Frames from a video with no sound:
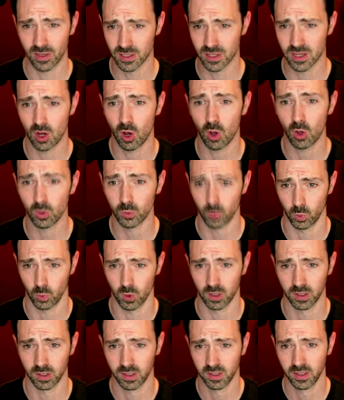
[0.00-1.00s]
is Cold
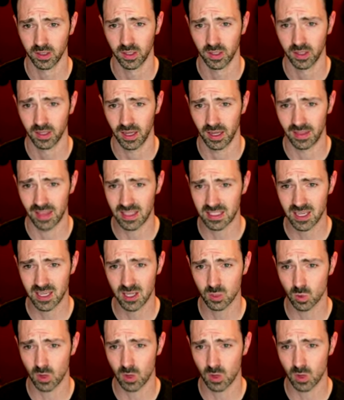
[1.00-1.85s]
War, and that's because